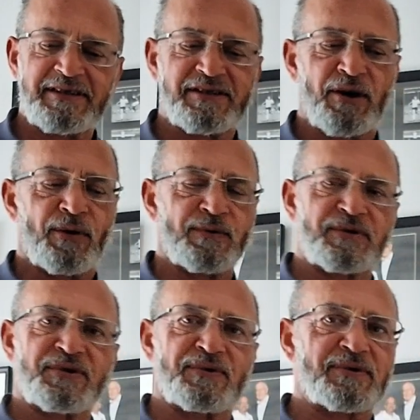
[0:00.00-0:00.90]
He's got all
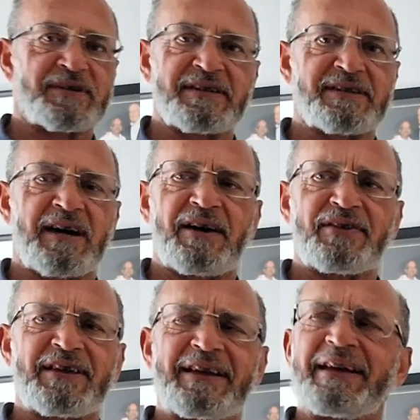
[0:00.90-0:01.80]
sorts of guitar. I
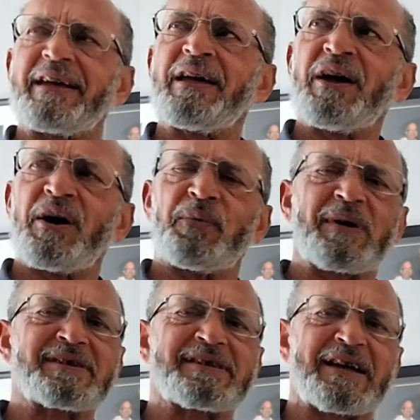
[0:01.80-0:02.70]
think at
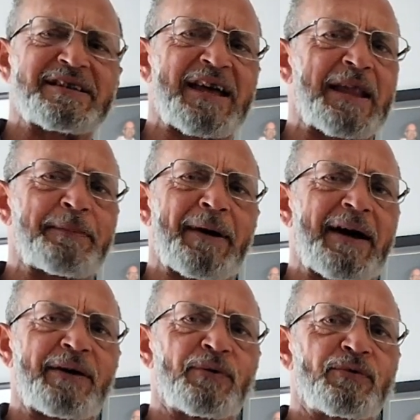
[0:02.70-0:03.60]
one stage he had about
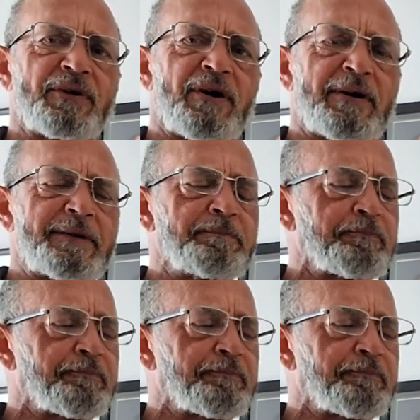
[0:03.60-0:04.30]
8 or 9.